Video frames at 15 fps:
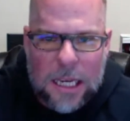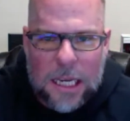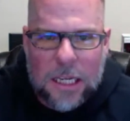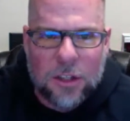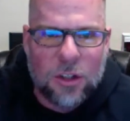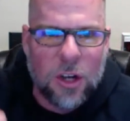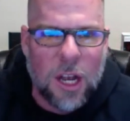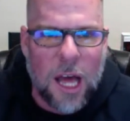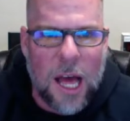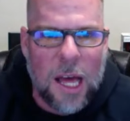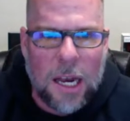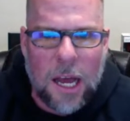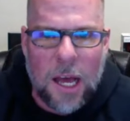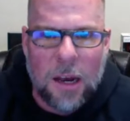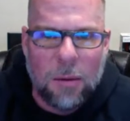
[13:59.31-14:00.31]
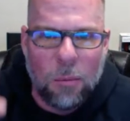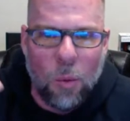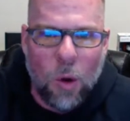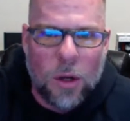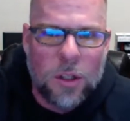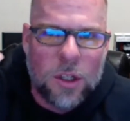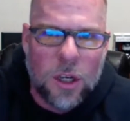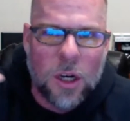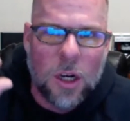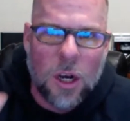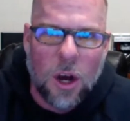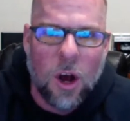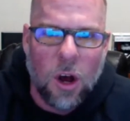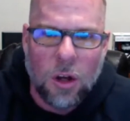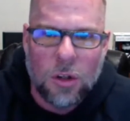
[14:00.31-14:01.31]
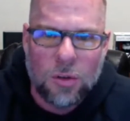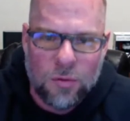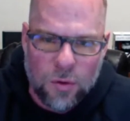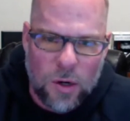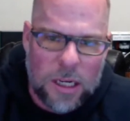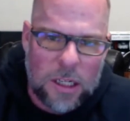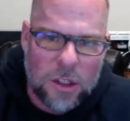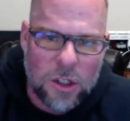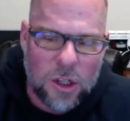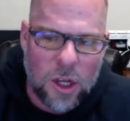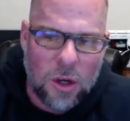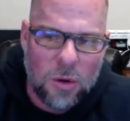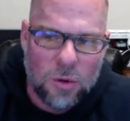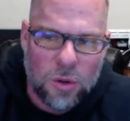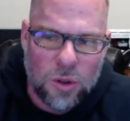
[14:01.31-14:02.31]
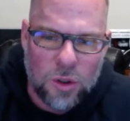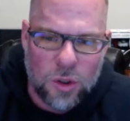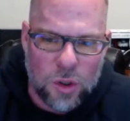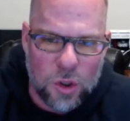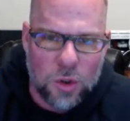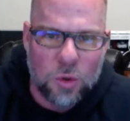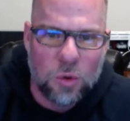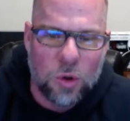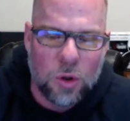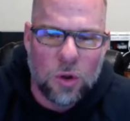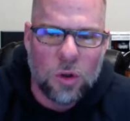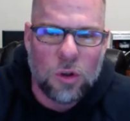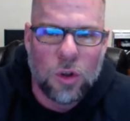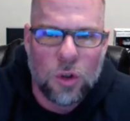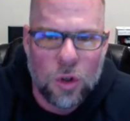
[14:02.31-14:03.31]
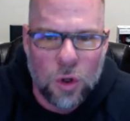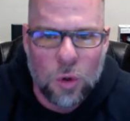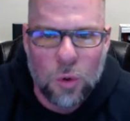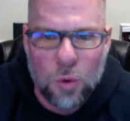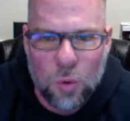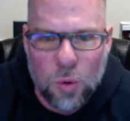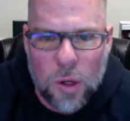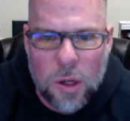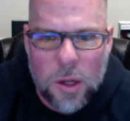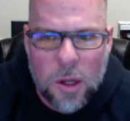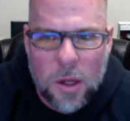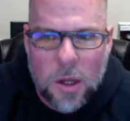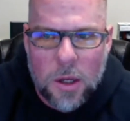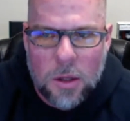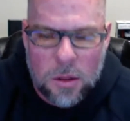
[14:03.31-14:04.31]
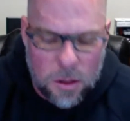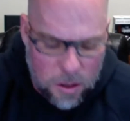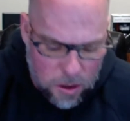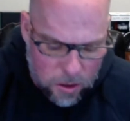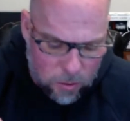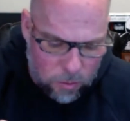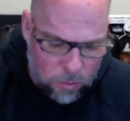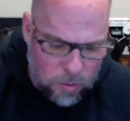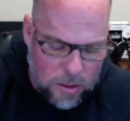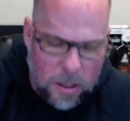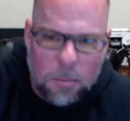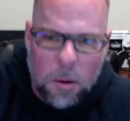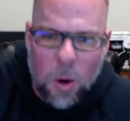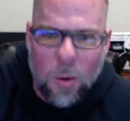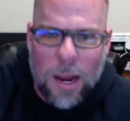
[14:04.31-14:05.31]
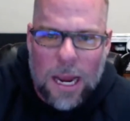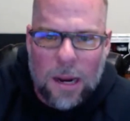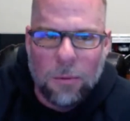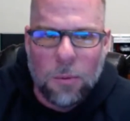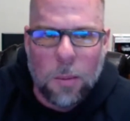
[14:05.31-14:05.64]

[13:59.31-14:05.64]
each line item what it's going to cost for each of those to do the demo and